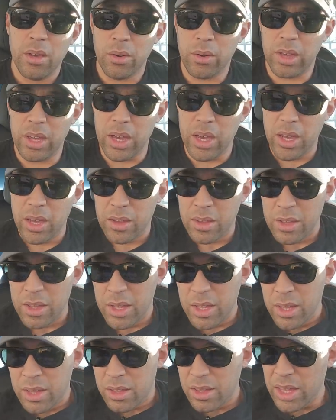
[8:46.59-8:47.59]
Okay,
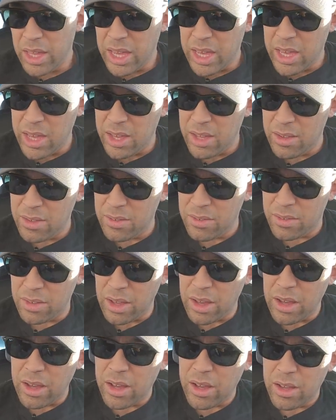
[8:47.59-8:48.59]
and
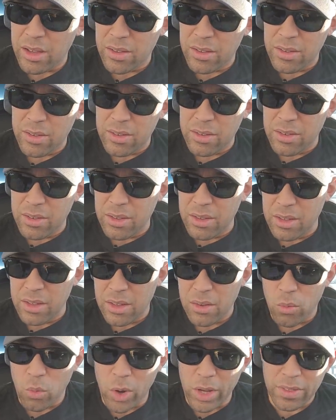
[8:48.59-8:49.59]
uh,
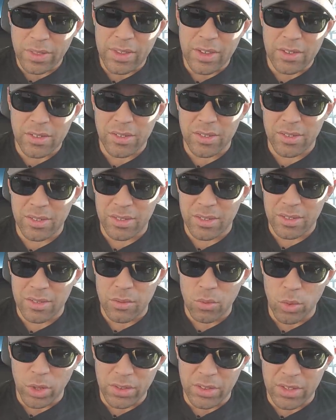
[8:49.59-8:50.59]
what
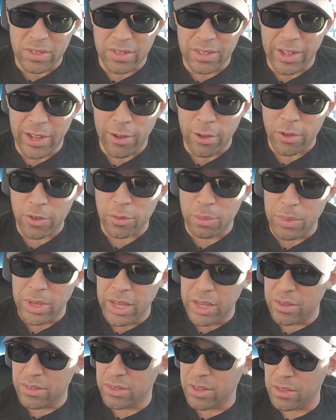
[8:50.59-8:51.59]
this what this tells
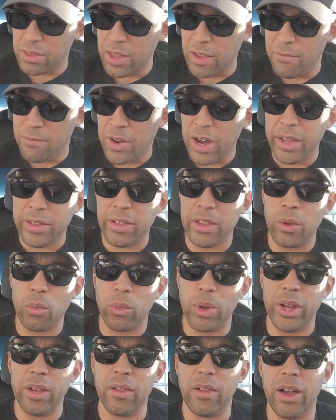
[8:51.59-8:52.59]
me is that they finally
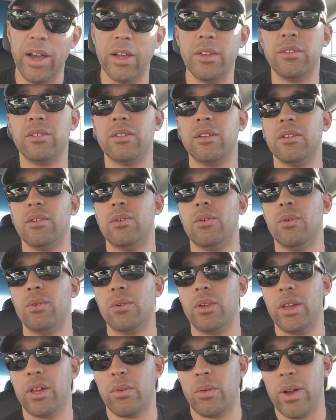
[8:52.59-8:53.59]
realize that
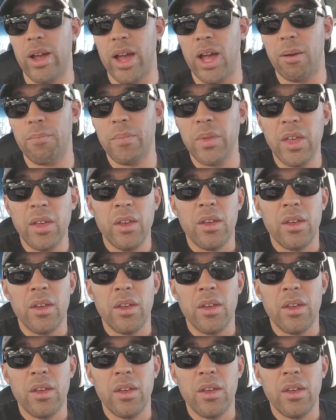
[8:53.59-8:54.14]
holy crap,